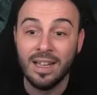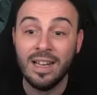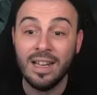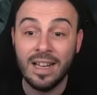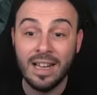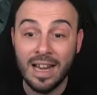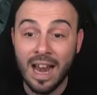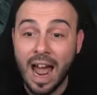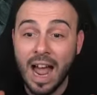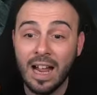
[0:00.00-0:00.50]

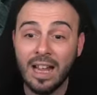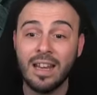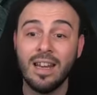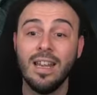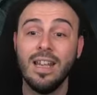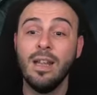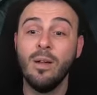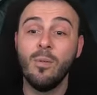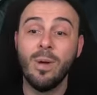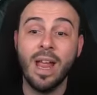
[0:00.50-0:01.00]

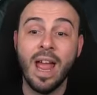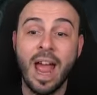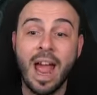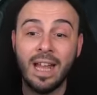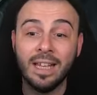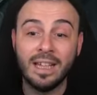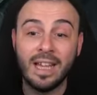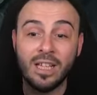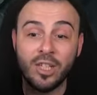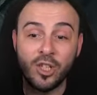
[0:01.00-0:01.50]
Luckily, we
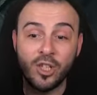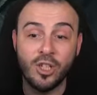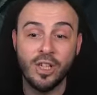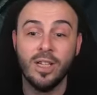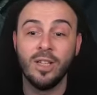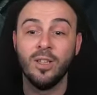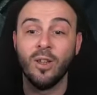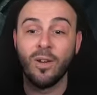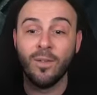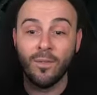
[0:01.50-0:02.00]
had that
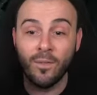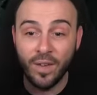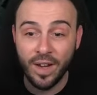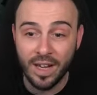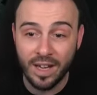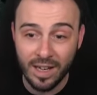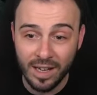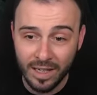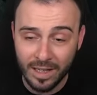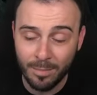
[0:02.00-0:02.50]
shield on
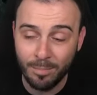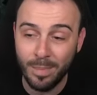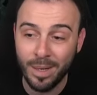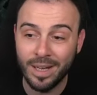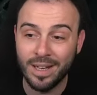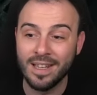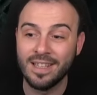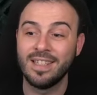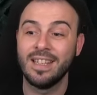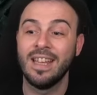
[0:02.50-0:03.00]
Vikuk
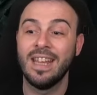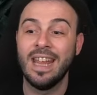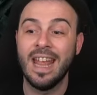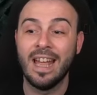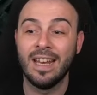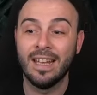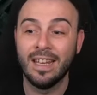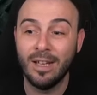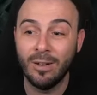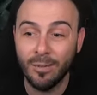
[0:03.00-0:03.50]
because he
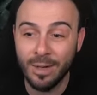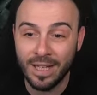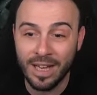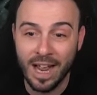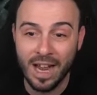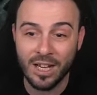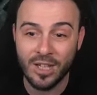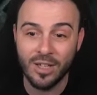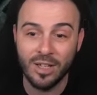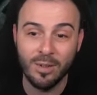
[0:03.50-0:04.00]
had heal
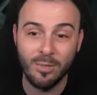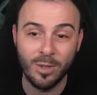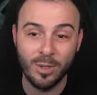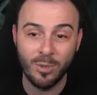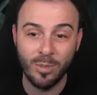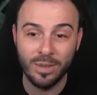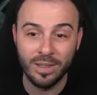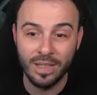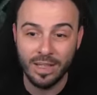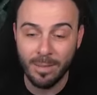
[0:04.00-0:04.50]
reduction, which
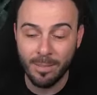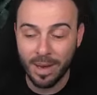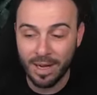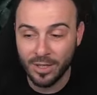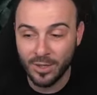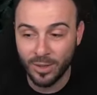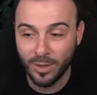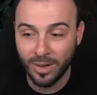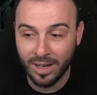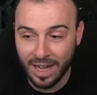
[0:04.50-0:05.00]
we didn't
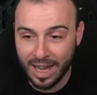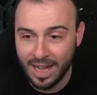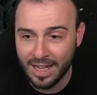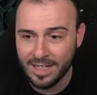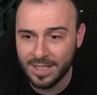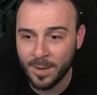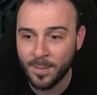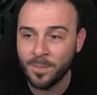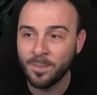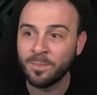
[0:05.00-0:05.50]
manage to
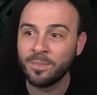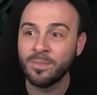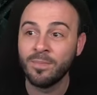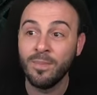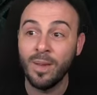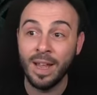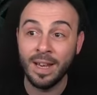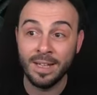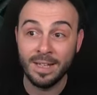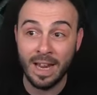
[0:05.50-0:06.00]
cleanse.
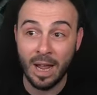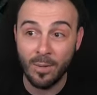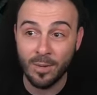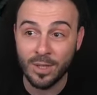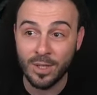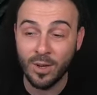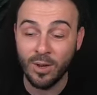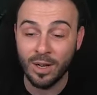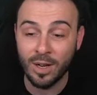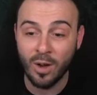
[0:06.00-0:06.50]
And that
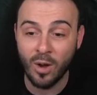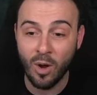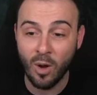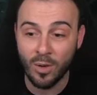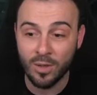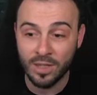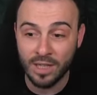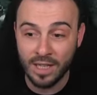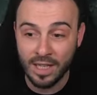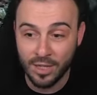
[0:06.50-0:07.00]
was going to
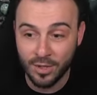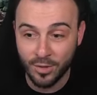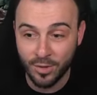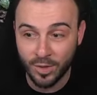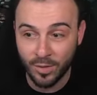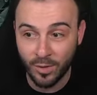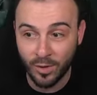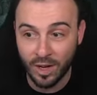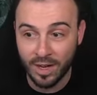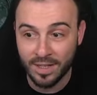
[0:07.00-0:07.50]
cause issues
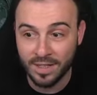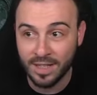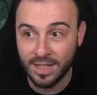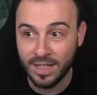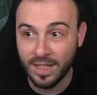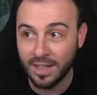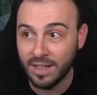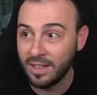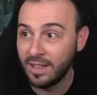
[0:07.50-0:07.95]
for us here.